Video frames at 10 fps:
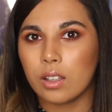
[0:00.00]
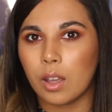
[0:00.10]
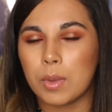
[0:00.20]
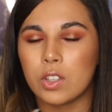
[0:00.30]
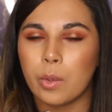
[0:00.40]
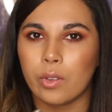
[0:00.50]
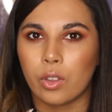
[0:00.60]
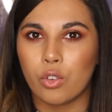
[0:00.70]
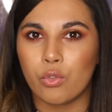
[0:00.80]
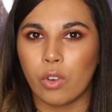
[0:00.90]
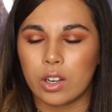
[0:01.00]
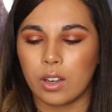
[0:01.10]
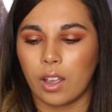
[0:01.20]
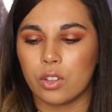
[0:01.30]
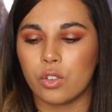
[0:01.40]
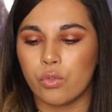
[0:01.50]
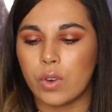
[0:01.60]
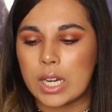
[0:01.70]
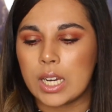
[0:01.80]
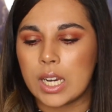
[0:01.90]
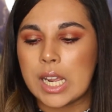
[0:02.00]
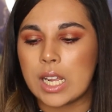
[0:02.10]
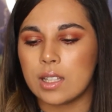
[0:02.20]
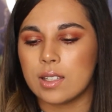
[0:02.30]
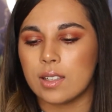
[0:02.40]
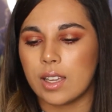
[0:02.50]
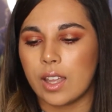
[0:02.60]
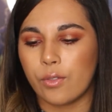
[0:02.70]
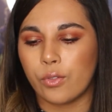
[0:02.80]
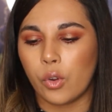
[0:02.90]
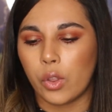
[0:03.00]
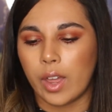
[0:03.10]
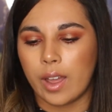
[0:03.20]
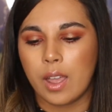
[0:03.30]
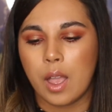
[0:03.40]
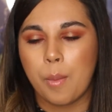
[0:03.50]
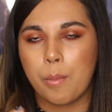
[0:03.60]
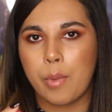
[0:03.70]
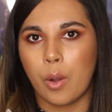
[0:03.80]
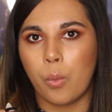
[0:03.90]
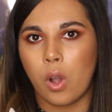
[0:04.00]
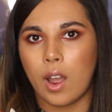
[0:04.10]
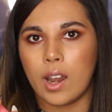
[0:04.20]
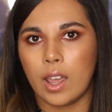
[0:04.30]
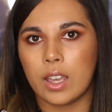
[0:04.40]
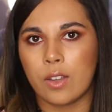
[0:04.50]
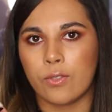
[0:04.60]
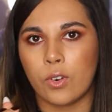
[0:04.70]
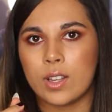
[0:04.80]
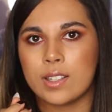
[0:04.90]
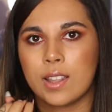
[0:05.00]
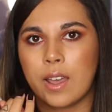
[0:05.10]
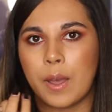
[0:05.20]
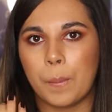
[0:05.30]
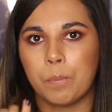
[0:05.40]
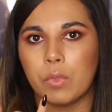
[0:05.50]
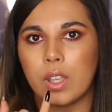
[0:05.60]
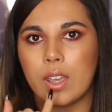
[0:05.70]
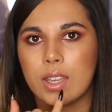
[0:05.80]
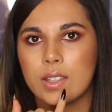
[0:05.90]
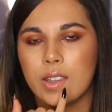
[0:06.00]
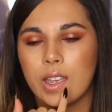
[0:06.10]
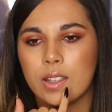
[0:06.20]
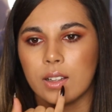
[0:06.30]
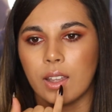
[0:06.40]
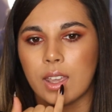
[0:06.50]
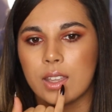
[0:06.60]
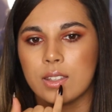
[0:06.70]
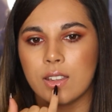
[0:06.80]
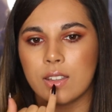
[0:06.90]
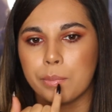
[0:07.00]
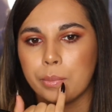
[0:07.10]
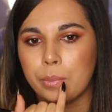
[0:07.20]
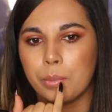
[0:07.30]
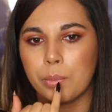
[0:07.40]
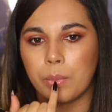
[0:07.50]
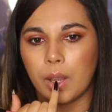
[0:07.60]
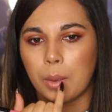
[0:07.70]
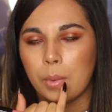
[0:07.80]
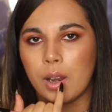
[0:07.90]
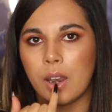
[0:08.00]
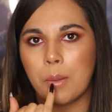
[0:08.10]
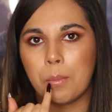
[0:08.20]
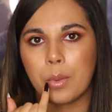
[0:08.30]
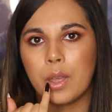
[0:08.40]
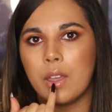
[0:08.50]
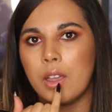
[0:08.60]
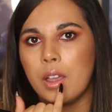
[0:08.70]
I mean, to be honest, I don't really need it for that. But what I like it for is that it does plump